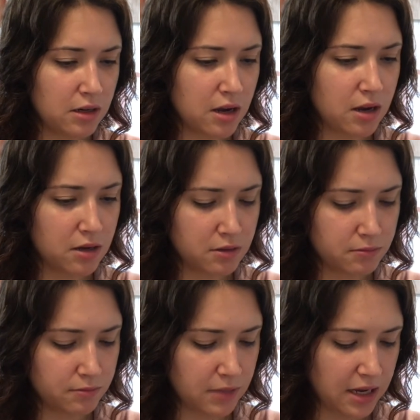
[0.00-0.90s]
Um,
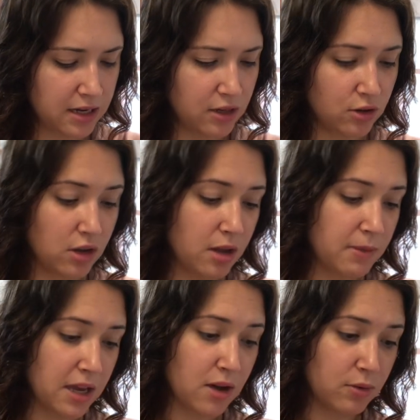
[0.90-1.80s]
and you're
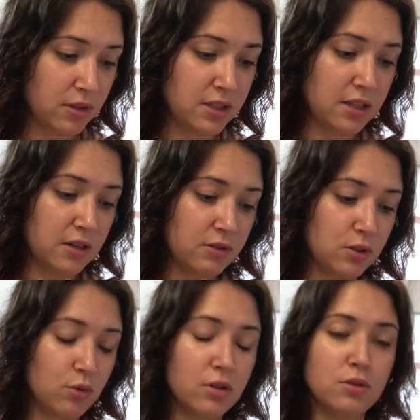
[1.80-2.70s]
coming out with the Ten of
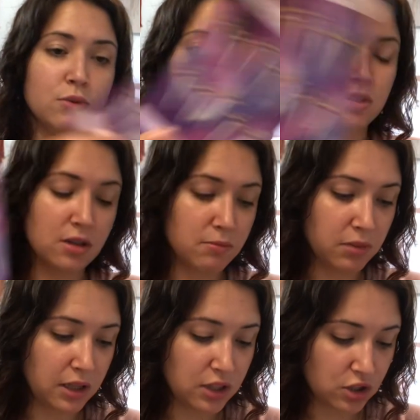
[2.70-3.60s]
Swords, which is
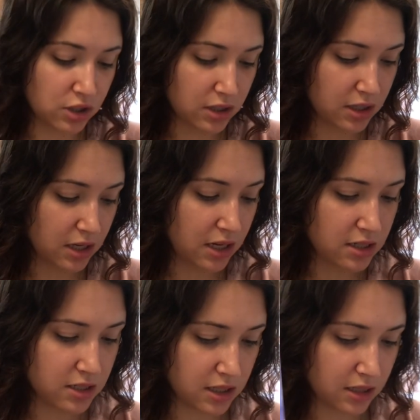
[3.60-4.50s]
completion and
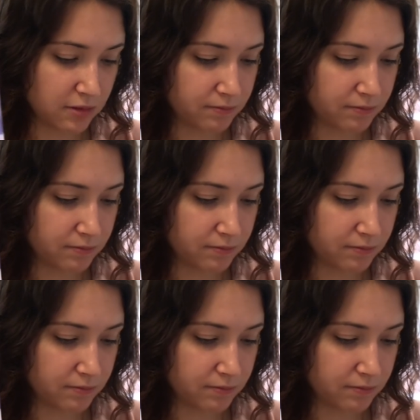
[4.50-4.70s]
ending.